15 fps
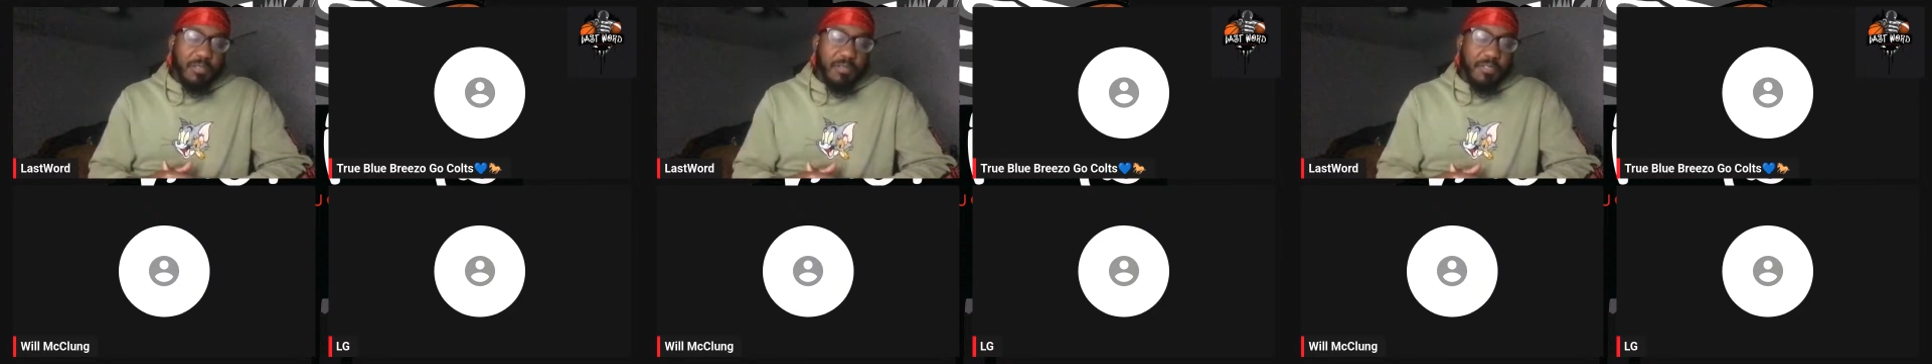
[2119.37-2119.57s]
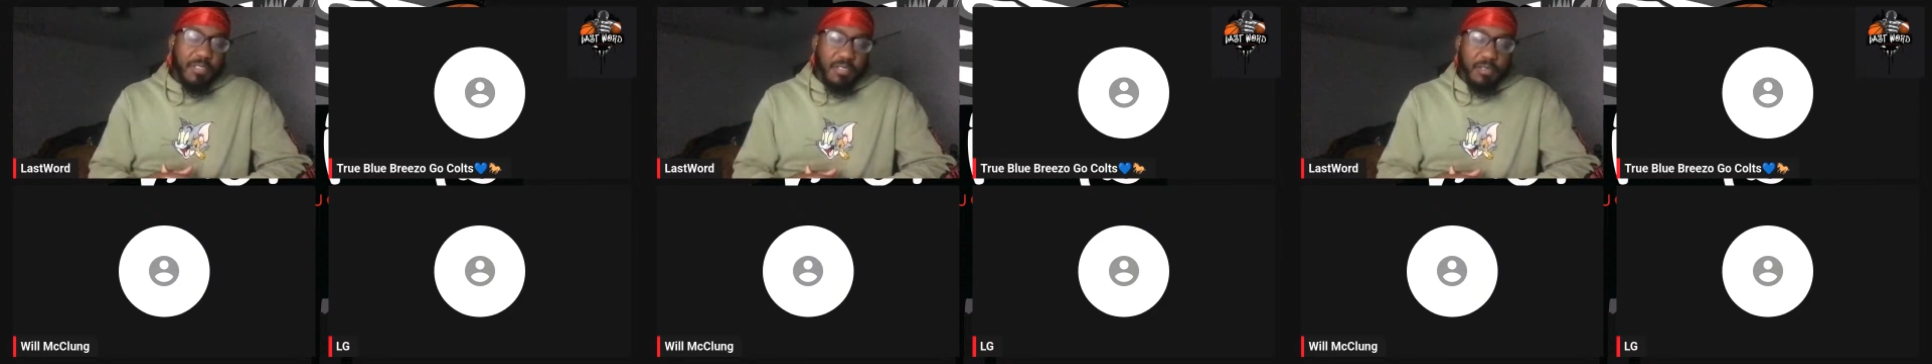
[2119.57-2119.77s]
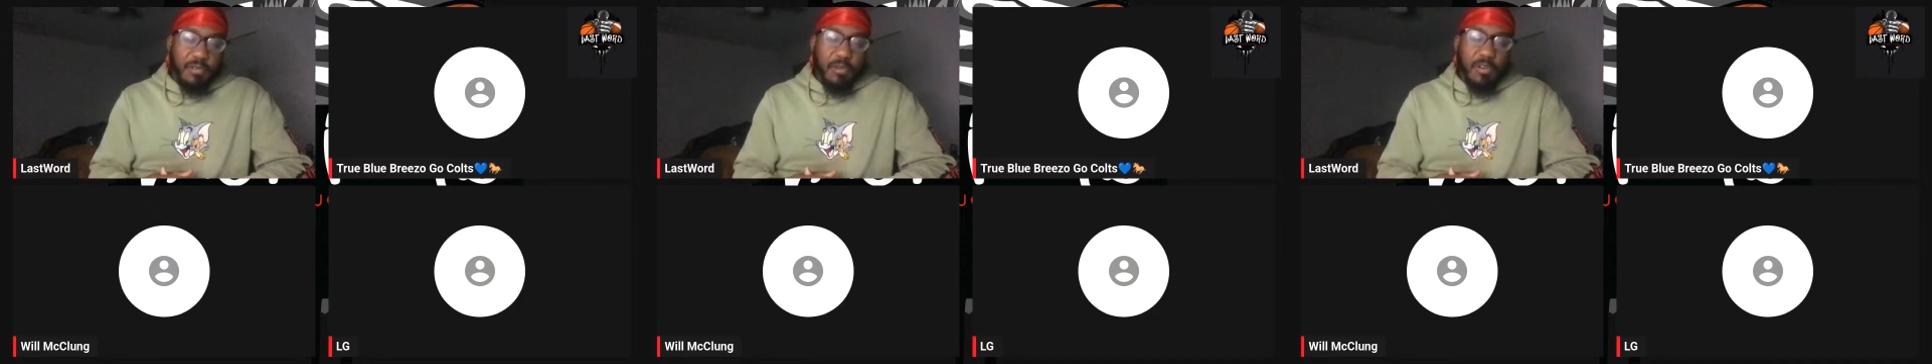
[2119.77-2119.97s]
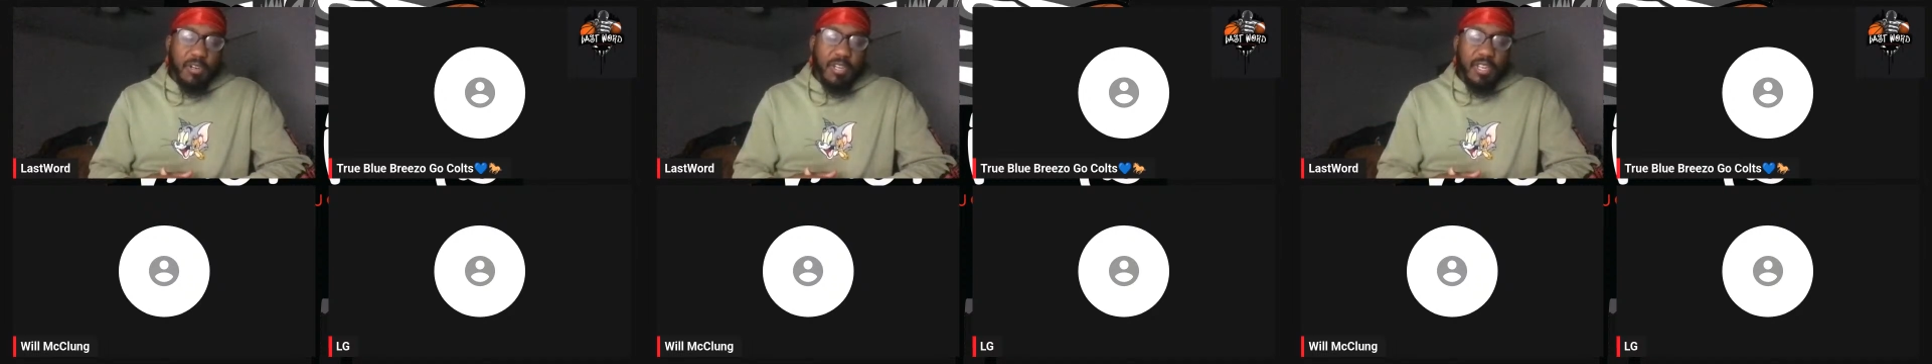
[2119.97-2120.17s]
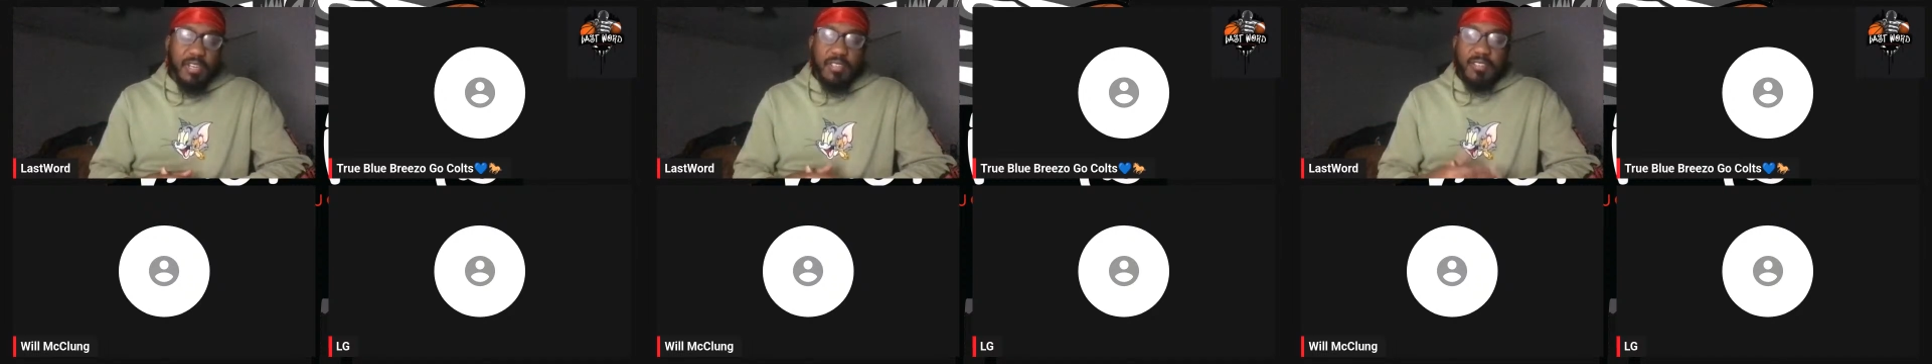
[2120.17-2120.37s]
defensive
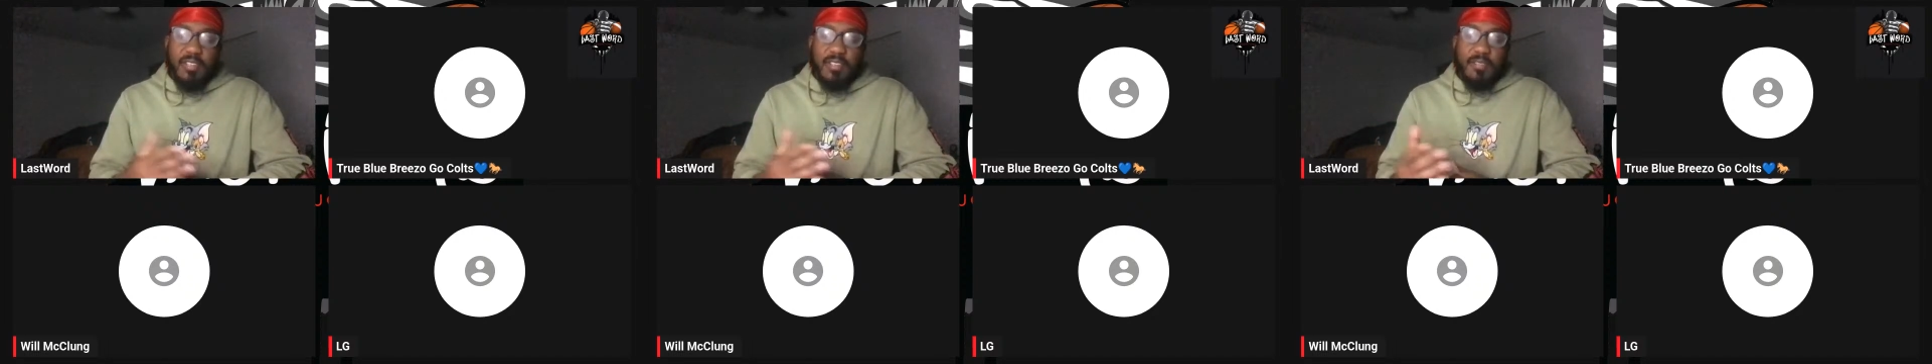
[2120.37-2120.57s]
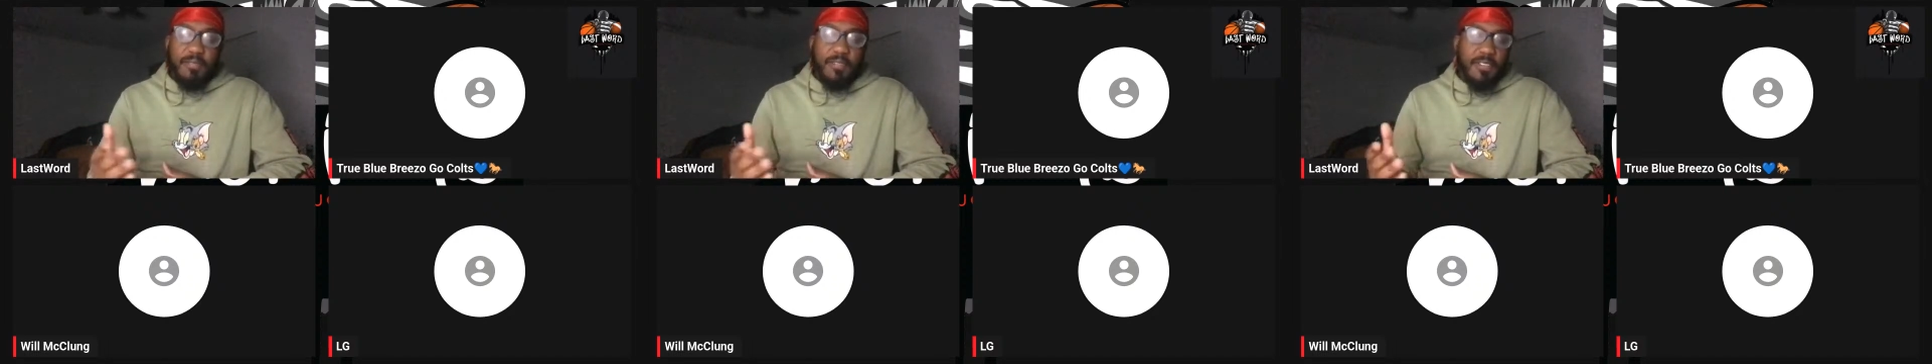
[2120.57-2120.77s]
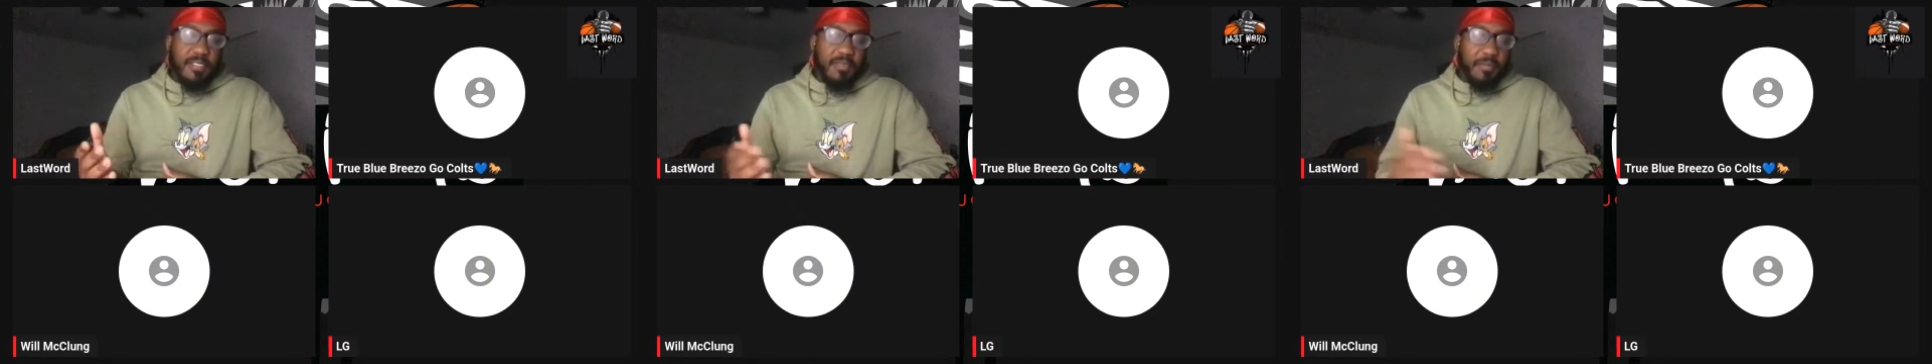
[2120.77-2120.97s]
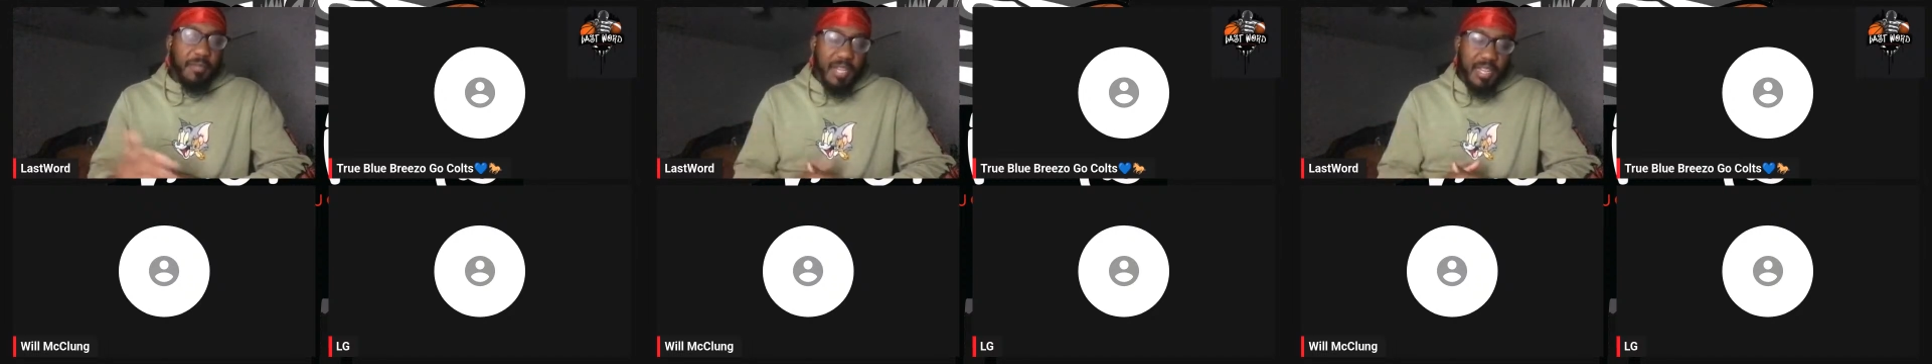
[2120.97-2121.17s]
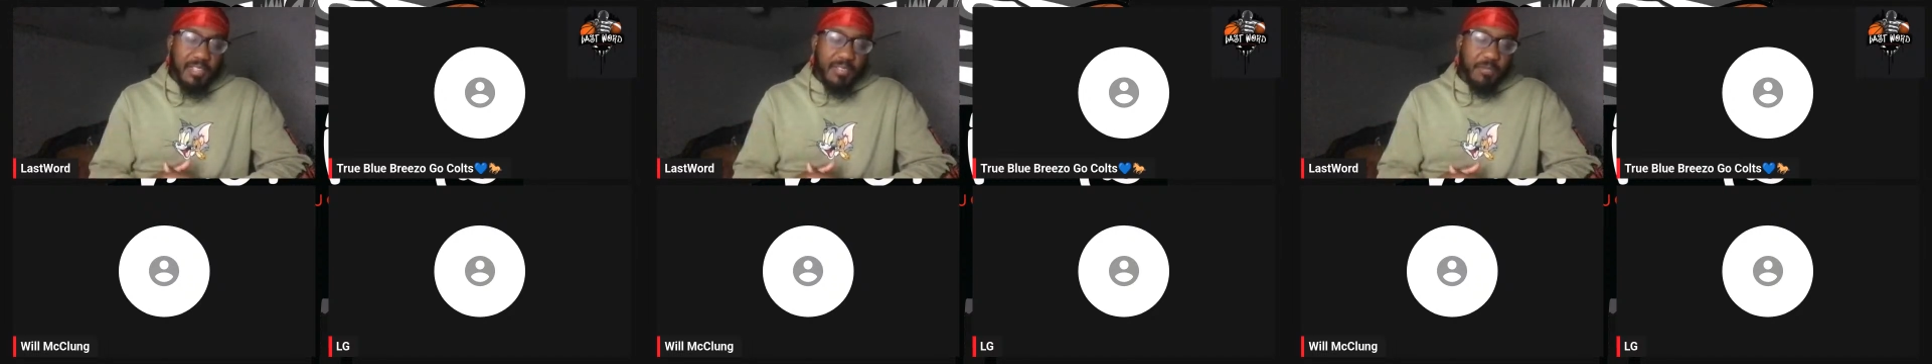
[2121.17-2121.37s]
coordinators and defensive
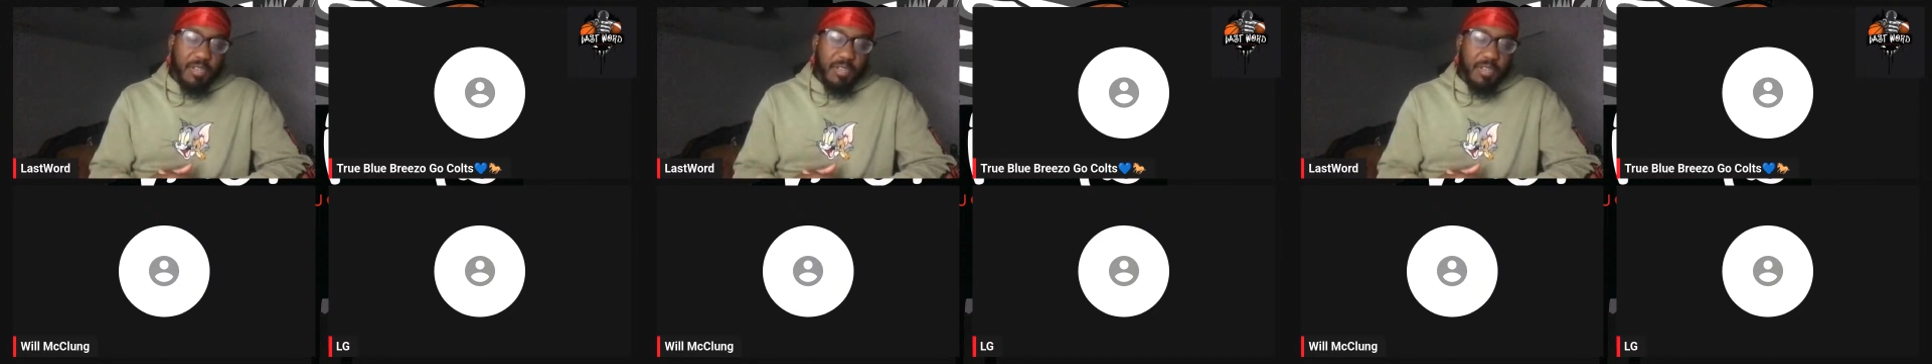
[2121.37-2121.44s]
minds